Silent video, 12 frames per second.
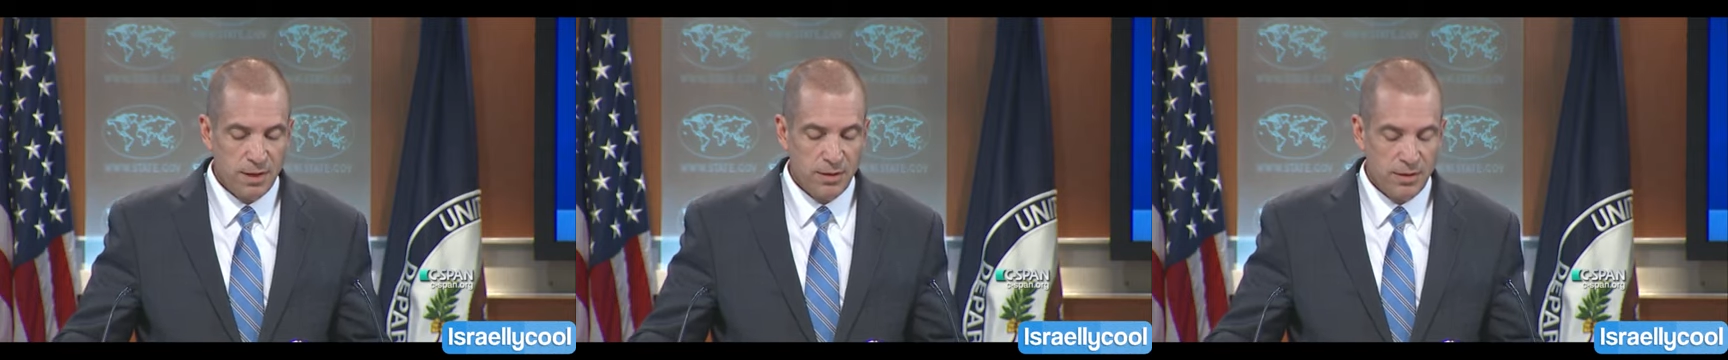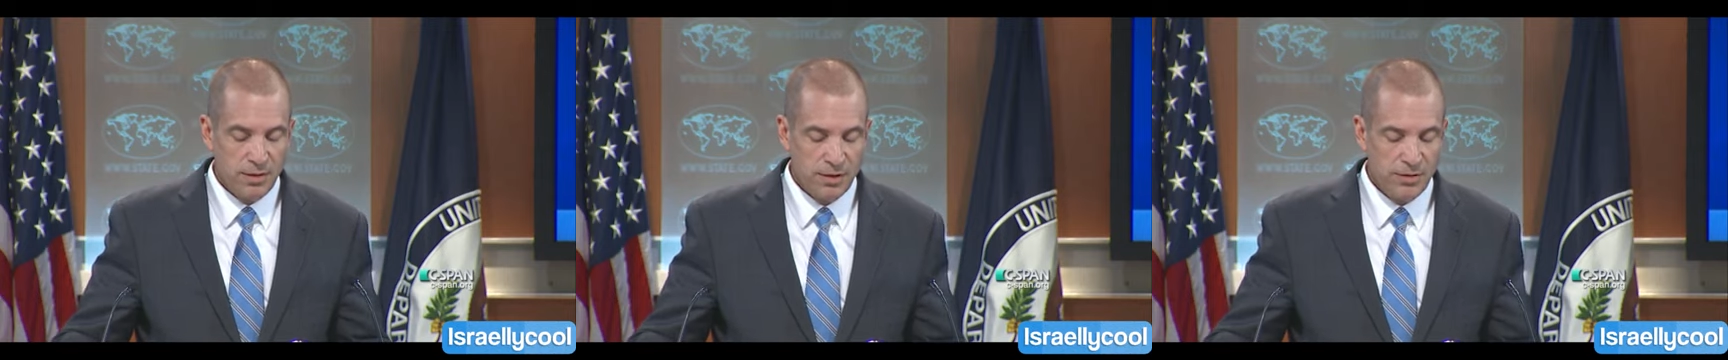
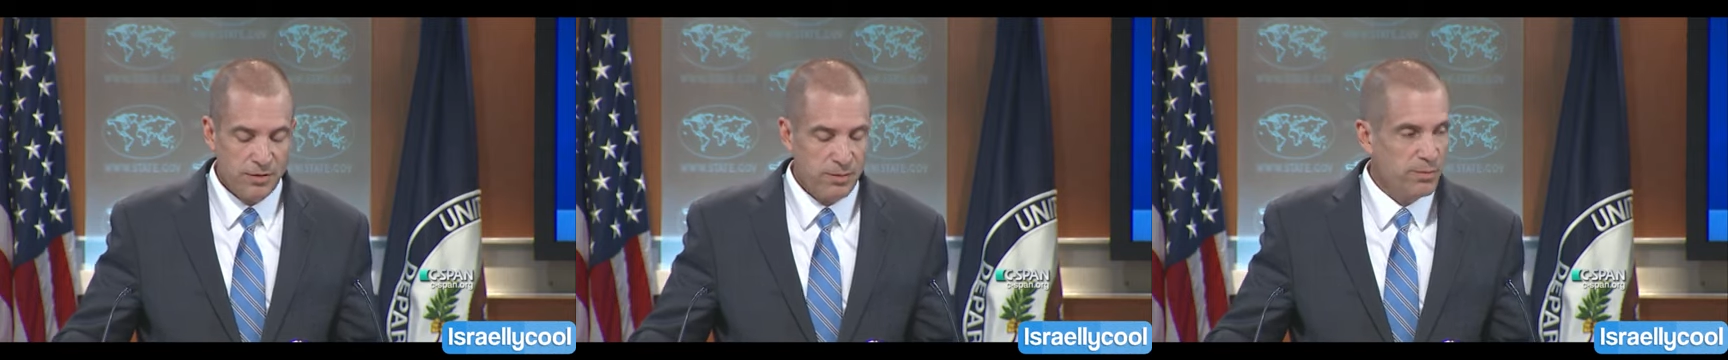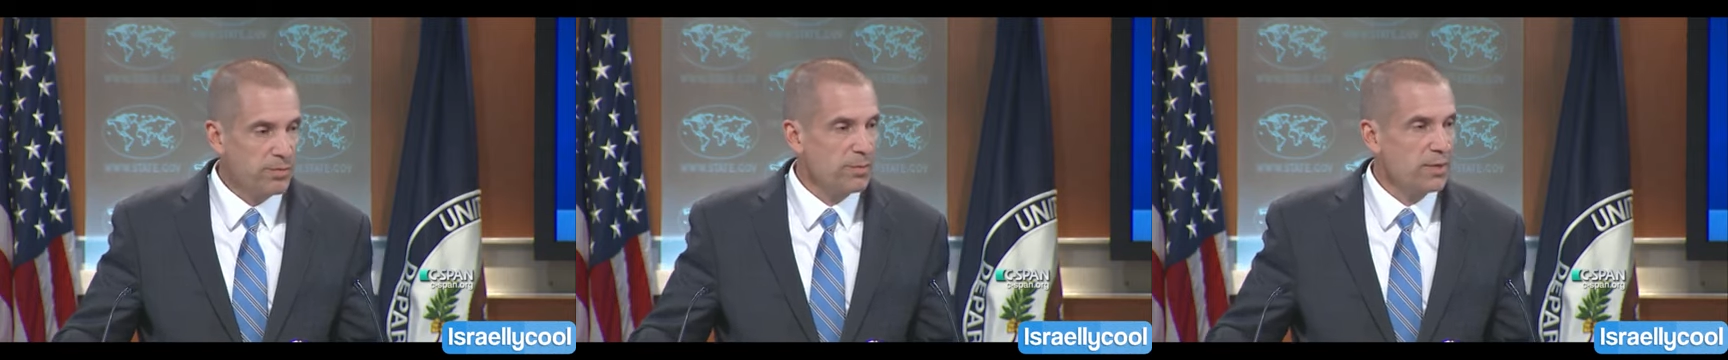this
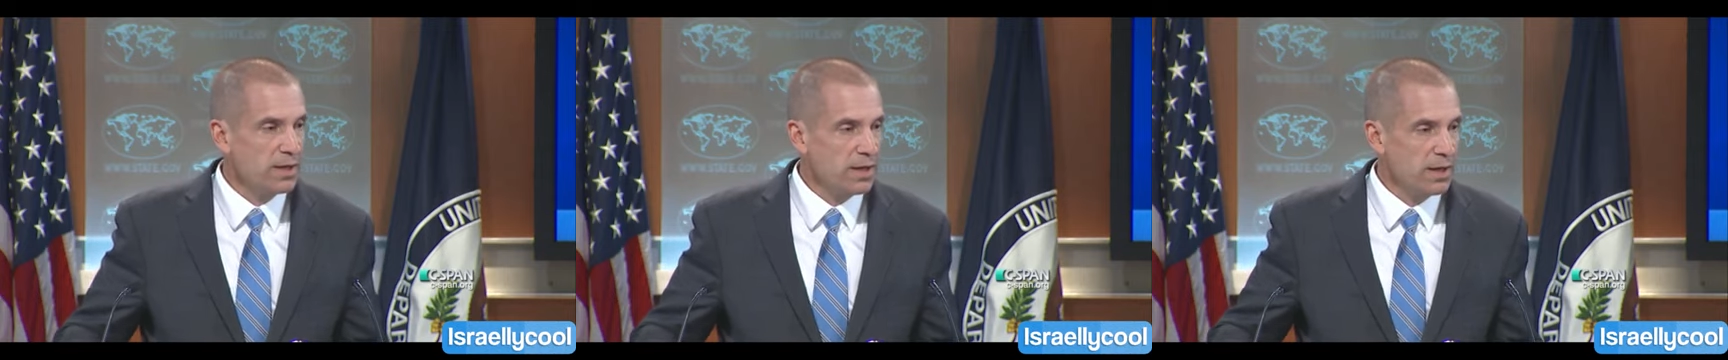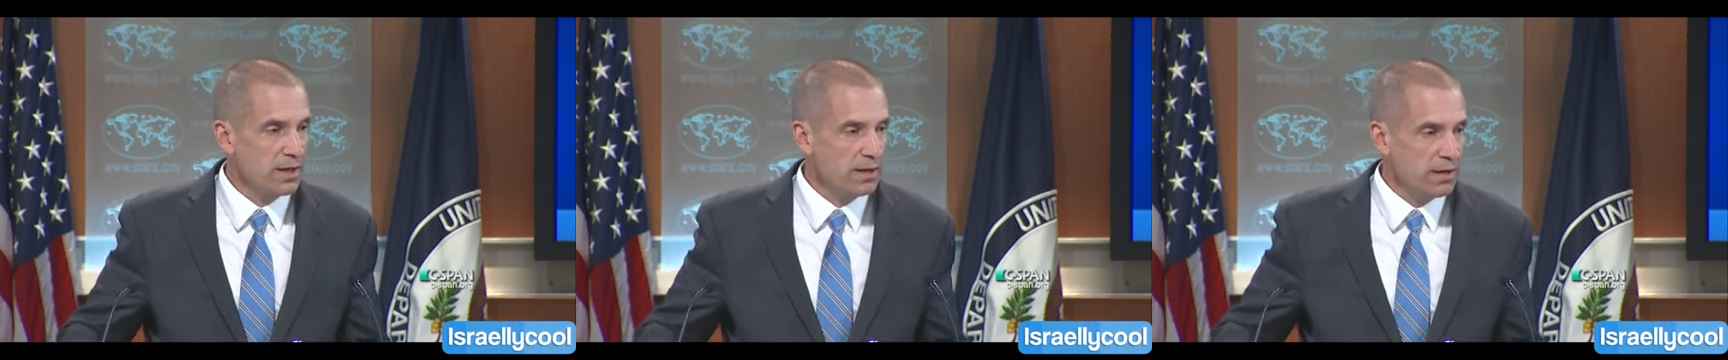
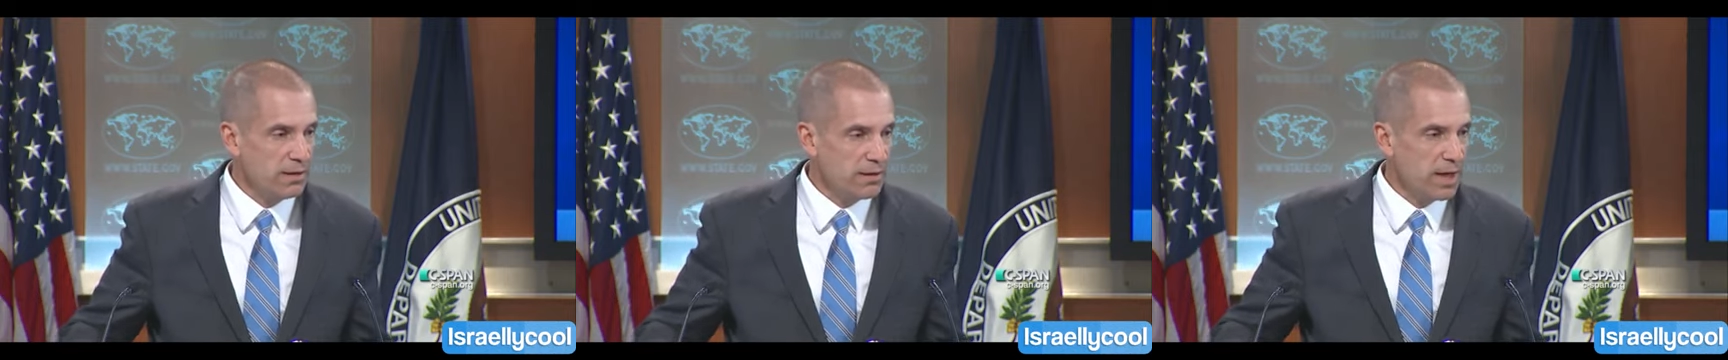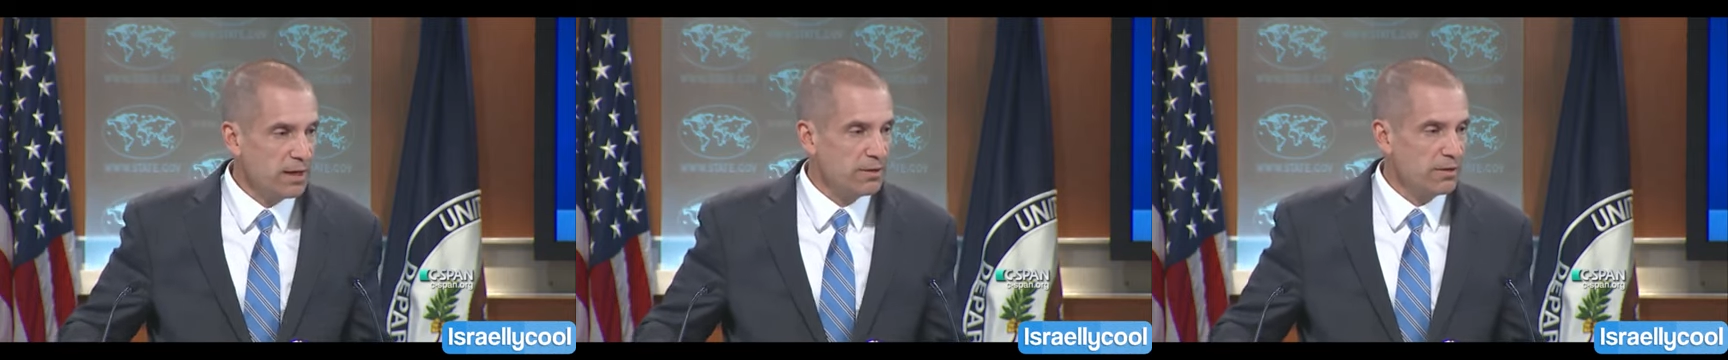attack,